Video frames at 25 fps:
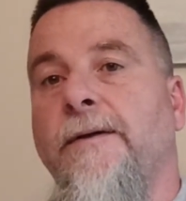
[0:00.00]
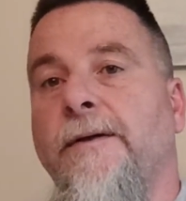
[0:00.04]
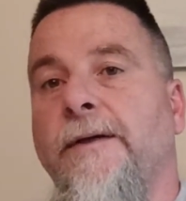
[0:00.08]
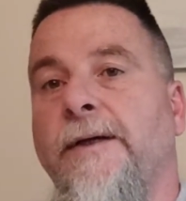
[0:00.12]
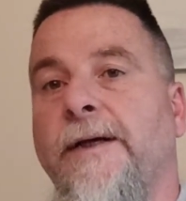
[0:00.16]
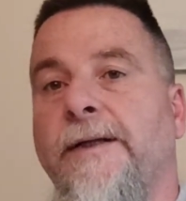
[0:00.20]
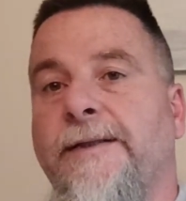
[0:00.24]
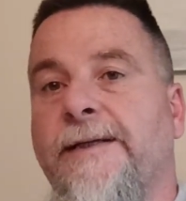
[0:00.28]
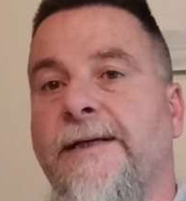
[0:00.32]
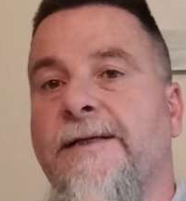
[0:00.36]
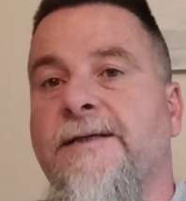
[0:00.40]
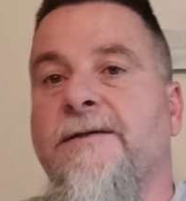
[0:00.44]

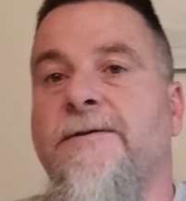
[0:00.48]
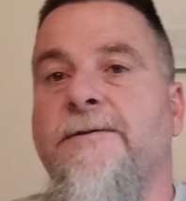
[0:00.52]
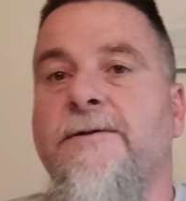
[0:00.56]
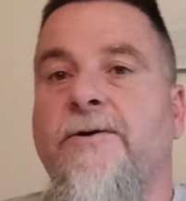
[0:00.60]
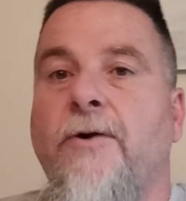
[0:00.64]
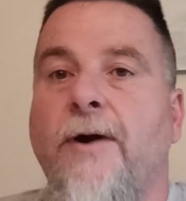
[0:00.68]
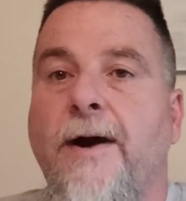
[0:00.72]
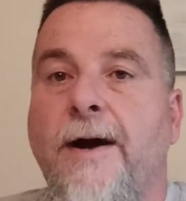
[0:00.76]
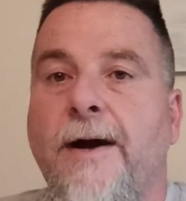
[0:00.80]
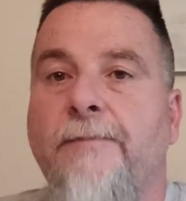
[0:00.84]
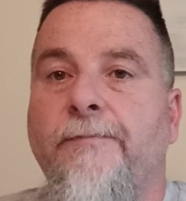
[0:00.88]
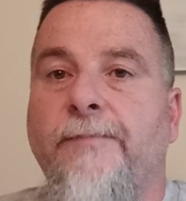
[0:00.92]
hit that
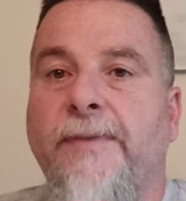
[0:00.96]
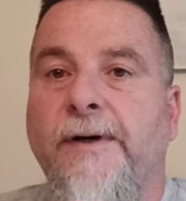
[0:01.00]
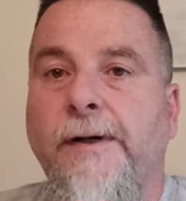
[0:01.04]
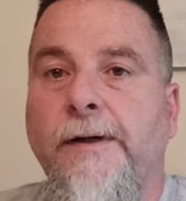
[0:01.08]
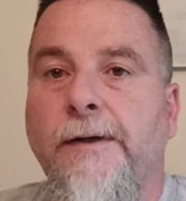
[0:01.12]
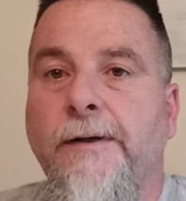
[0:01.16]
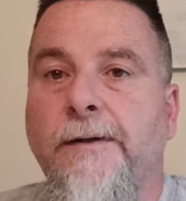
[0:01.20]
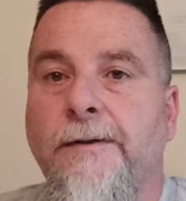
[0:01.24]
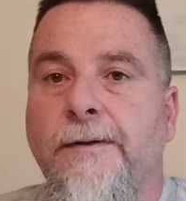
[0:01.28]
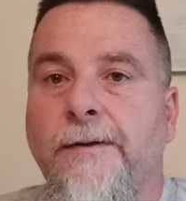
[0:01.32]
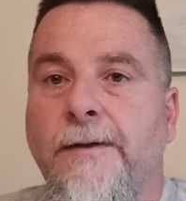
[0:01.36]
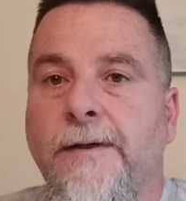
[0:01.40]
subscribe
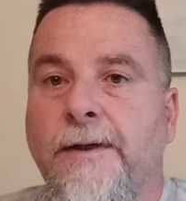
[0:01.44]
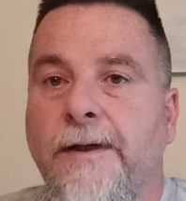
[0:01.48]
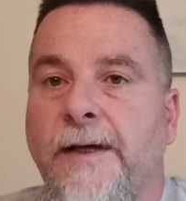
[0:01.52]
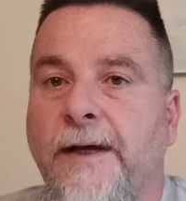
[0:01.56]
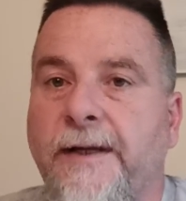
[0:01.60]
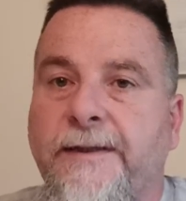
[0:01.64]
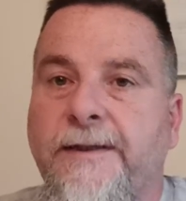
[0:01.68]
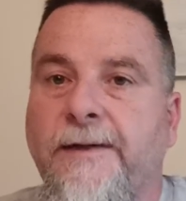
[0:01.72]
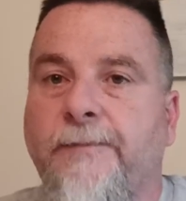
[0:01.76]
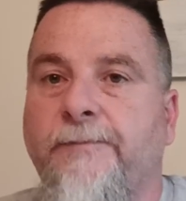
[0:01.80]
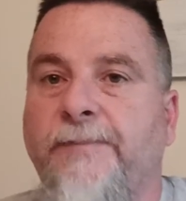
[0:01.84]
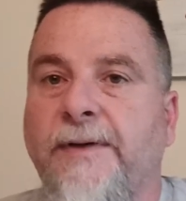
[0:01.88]
button,
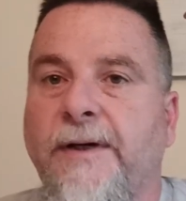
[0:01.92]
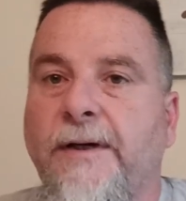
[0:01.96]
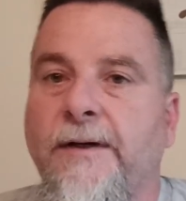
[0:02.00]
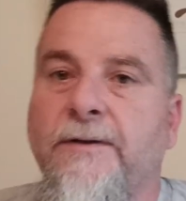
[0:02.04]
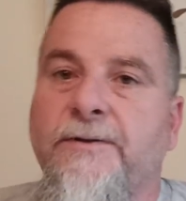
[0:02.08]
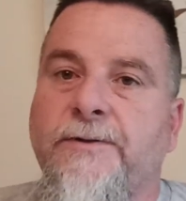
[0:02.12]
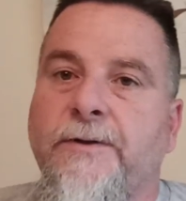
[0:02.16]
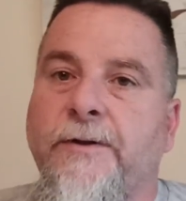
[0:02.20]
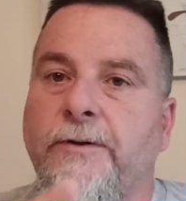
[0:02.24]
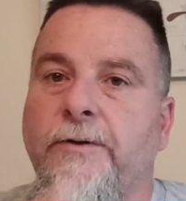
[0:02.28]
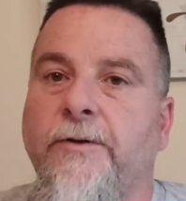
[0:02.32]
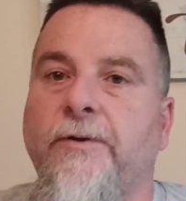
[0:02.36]
hit that bell
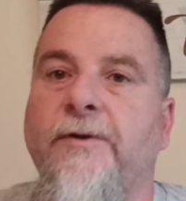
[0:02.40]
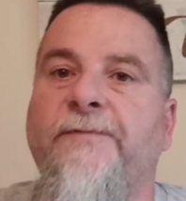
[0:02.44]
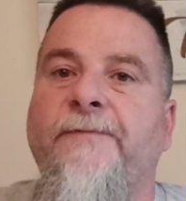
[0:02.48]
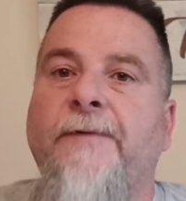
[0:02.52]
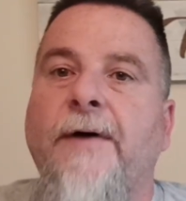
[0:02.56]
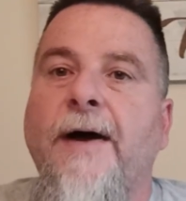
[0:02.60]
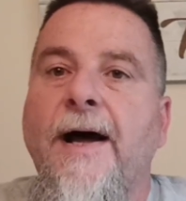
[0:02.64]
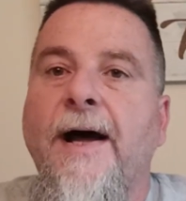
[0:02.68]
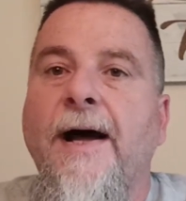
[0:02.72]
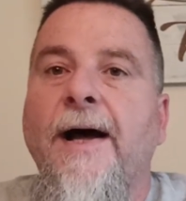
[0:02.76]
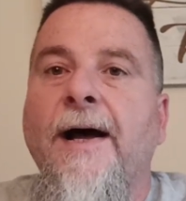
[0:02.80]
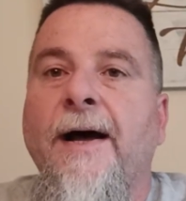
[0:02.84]
so you're
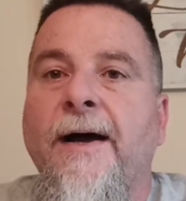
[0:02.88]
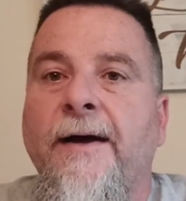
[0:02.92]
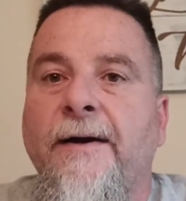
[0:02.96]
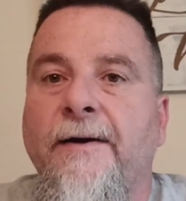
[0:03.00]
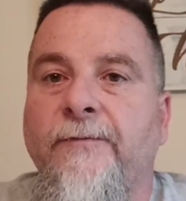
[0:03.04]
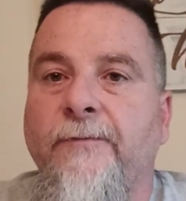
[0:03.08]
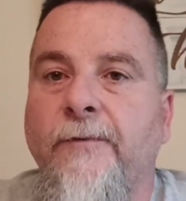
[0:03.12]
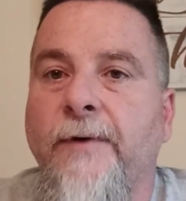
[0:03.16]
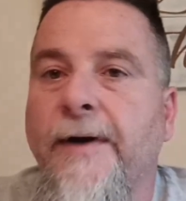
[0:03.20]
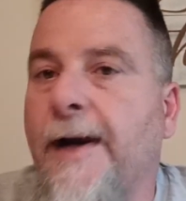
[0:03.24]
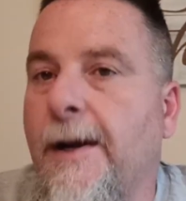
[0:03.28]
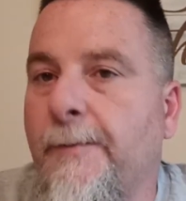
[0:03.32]
notified
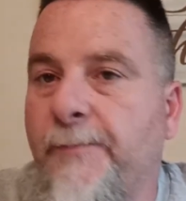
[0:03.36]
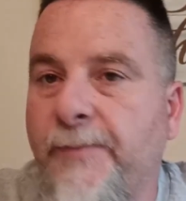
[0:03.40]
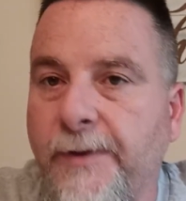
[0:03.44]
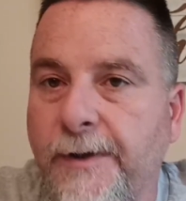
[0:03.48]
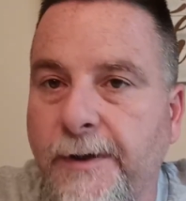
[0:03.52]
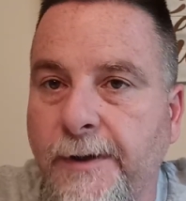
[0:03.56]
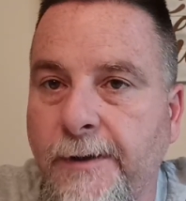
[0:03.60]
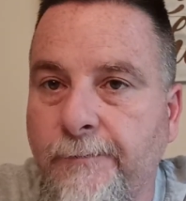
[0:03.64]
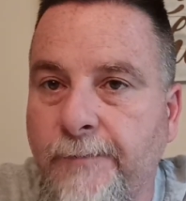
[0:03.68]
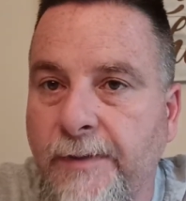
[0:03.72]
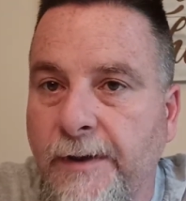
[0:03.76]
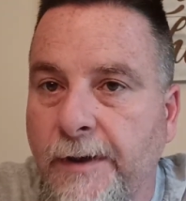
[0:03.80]
of when I
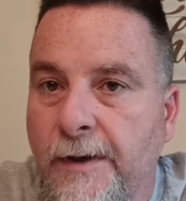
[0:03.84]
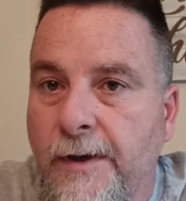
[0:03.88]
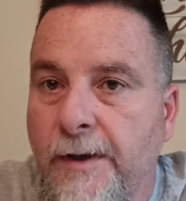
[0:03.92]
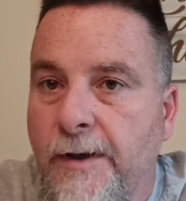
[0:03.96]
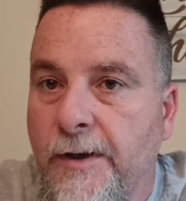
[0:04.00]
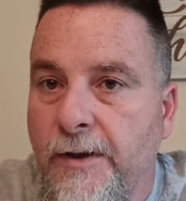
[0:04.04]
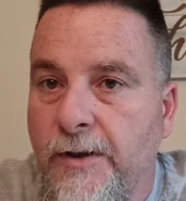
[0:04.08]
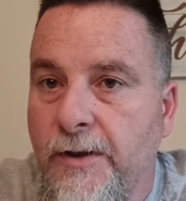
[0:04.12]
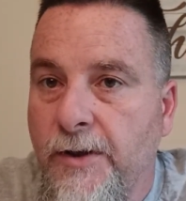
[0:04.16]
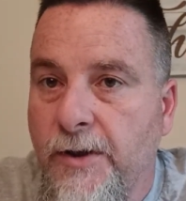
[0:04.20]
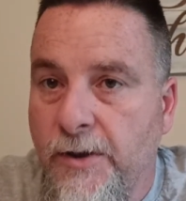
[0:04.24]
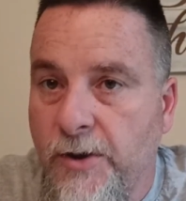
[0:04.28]
put up
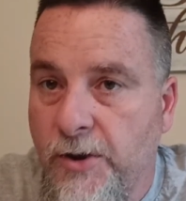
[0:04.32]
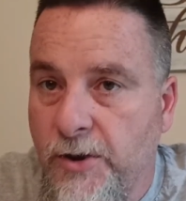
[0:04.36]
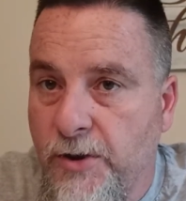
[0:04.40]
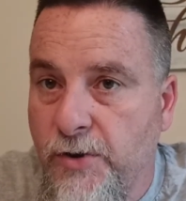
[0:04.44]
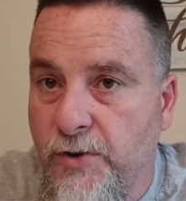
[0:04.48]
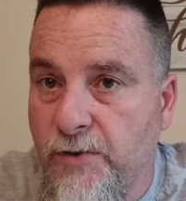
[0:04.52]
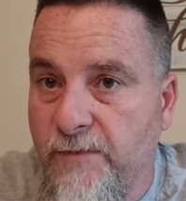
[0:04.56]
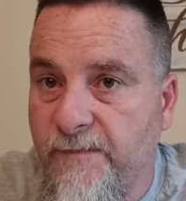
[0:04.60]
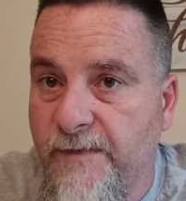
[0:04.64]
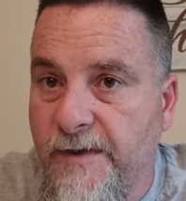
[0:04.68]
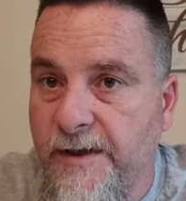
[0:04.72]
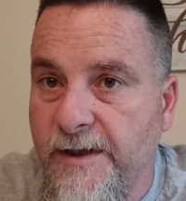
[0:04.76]

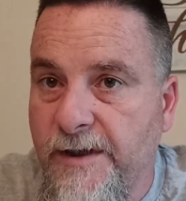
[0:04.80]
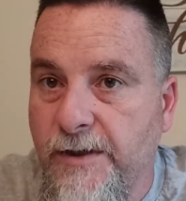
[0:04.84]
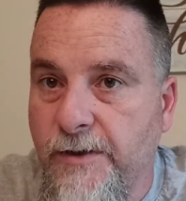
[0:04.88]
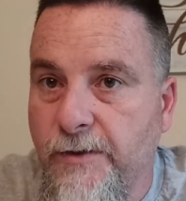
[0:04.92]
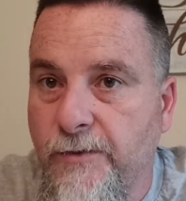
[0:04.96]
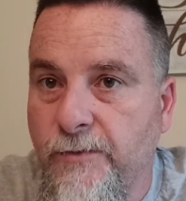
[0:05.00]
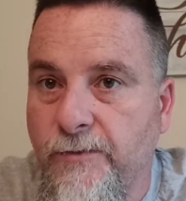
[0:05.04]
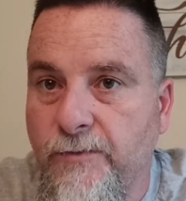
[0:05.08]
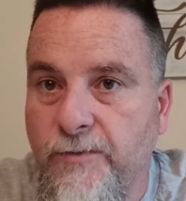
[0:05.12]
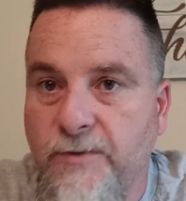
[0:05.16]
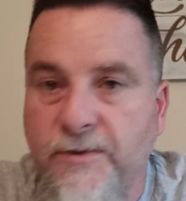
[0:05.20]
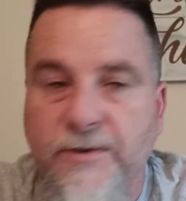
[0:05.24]
new
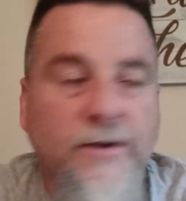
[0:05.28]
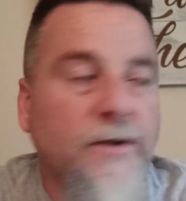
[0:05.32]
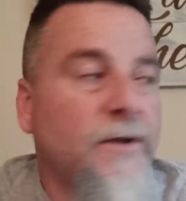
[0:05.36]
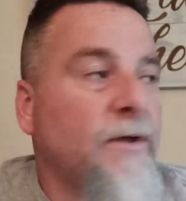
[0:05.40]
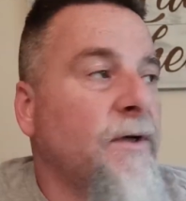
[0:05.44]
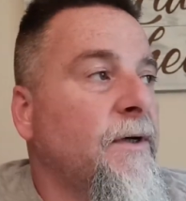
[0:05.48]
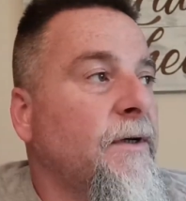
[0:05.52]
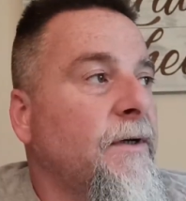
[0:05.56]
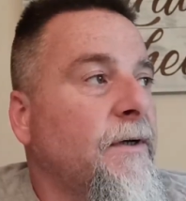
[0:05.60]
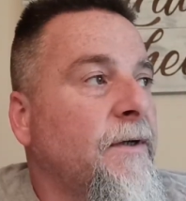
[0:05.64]
videos.